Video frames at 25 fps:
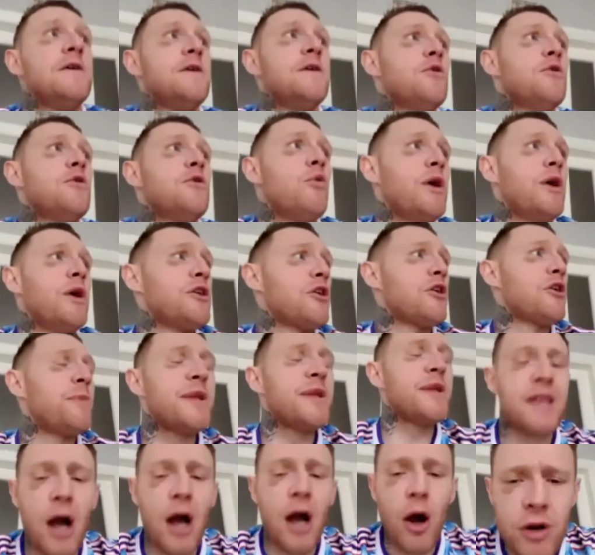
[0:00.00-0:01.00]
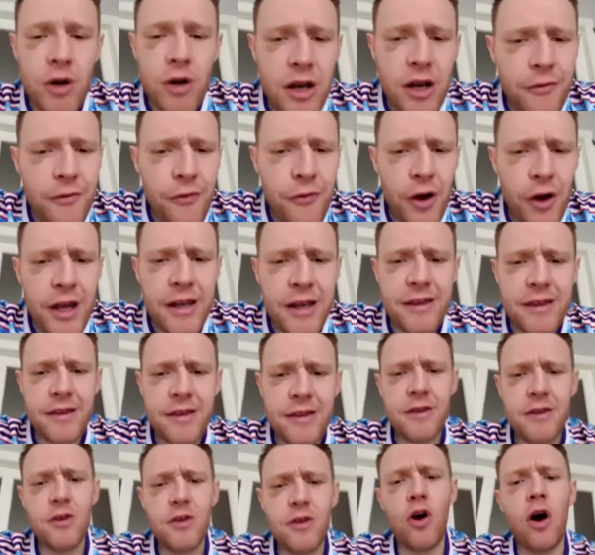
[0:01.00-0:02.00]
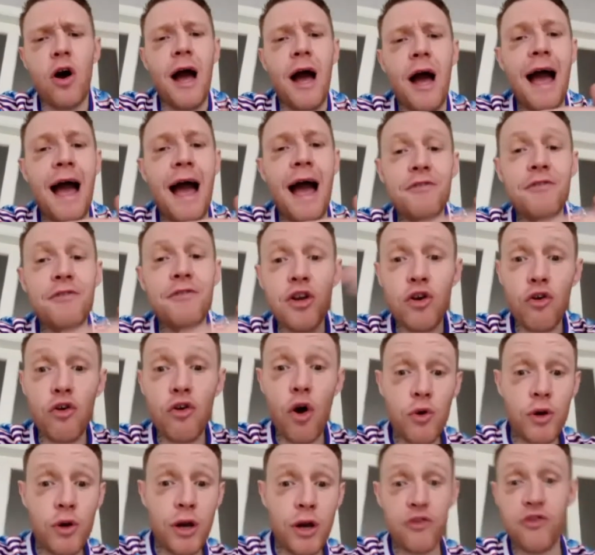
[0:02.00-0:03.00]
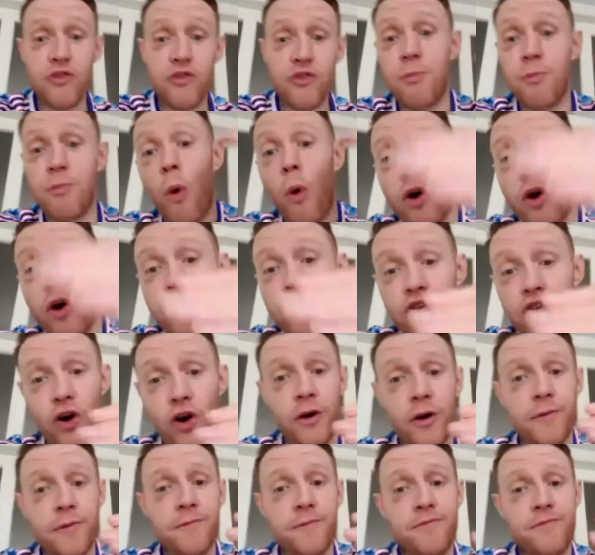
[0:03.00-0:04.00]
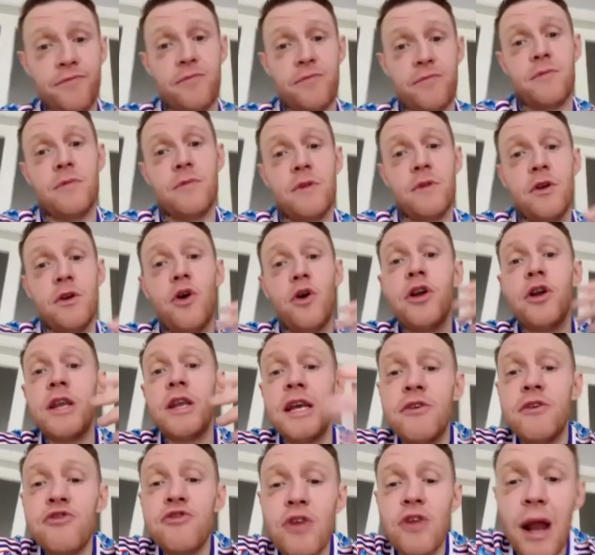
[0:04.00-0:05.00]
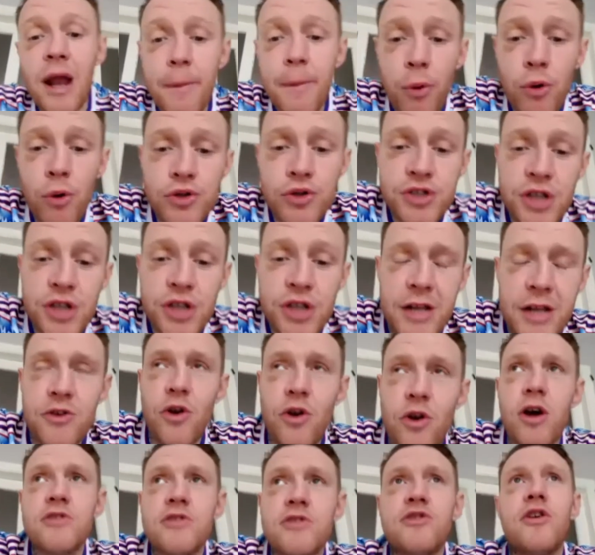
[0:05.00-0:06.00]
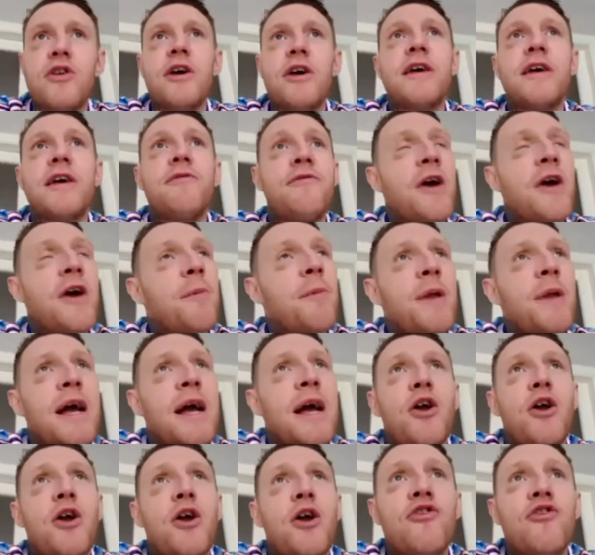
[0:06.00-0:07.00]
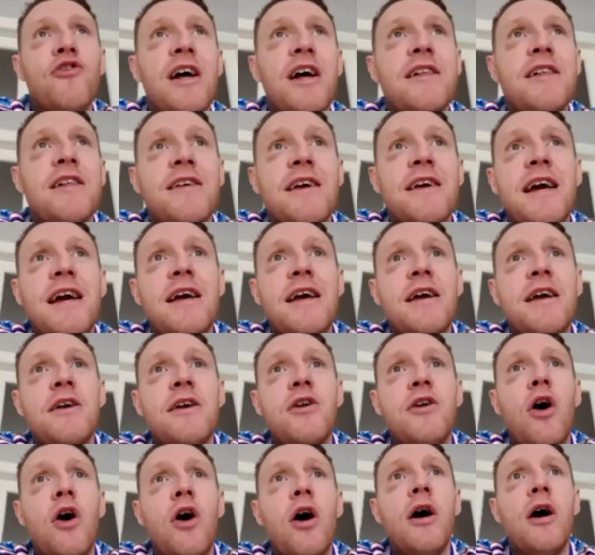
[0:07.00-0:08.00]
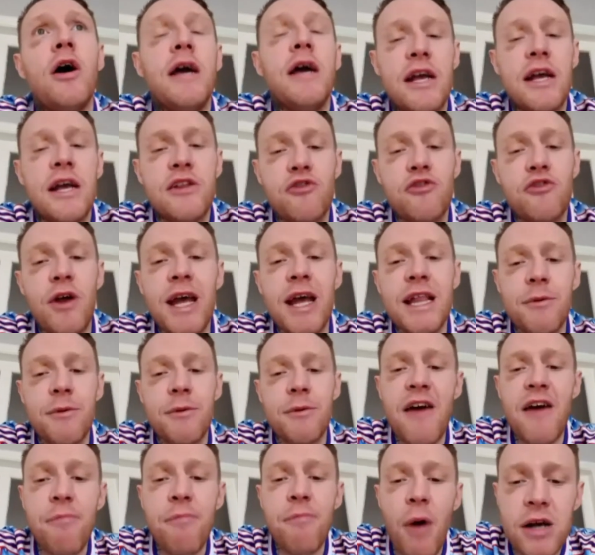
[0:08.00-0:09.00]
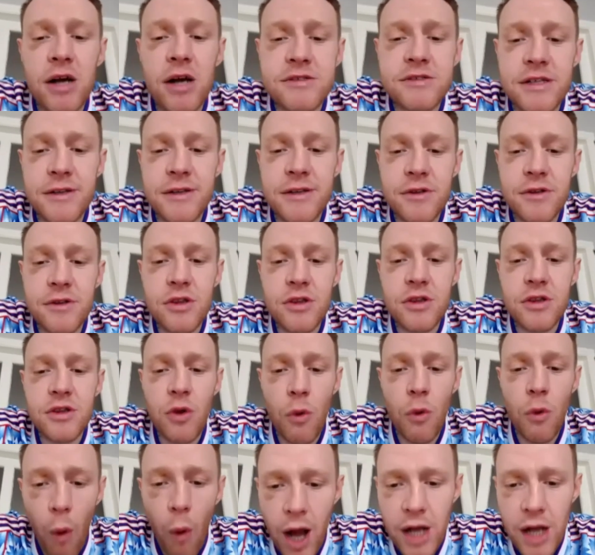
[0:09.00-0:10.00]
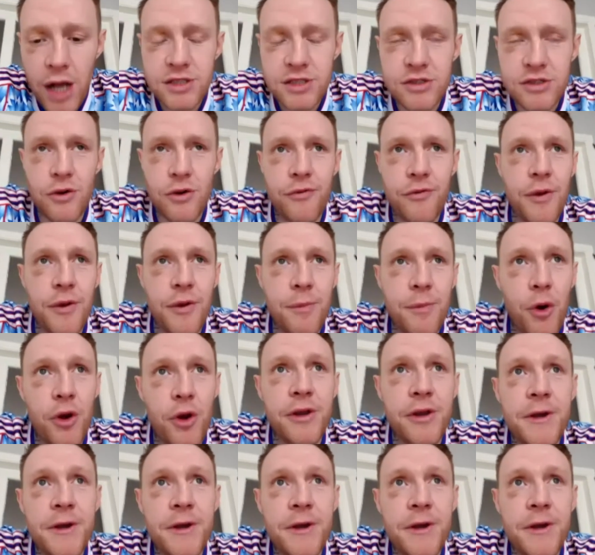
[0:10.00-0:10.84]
when you're a bit down in a fight, you know, having the crowd there supporting you kind of gives you that push on, you know. So, like, fair play to the Irish lads. You know, it's great that we have boxing to watch and stuff like, but